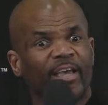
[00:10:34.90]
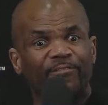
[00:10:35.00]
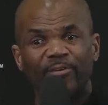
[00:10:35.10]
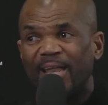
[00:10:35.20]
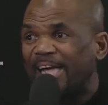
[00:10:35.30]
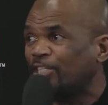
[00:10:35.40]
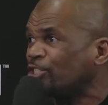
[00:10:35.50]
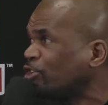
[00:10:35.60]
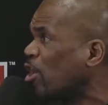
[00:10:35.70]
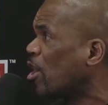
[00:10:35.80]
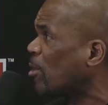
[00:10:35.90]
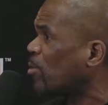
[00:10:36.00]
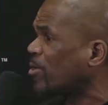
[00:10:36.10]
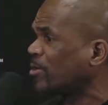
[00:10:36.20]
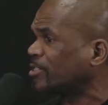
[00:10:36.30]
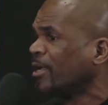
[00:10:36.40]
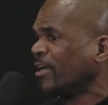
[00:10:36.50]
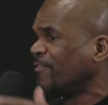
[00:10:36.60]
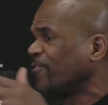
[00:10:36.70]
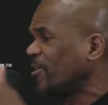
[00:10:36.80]
if you like Star Wars,
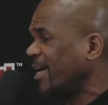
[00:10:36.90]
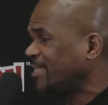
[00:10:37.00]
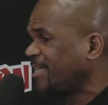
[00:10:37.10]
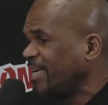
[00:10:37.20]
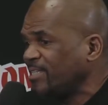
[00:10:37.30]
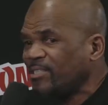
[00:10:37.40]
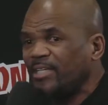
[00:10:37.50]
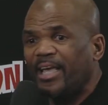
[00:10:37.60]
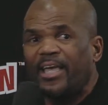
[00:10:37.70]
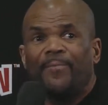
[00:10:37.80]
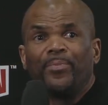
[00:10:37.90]
if you like DC,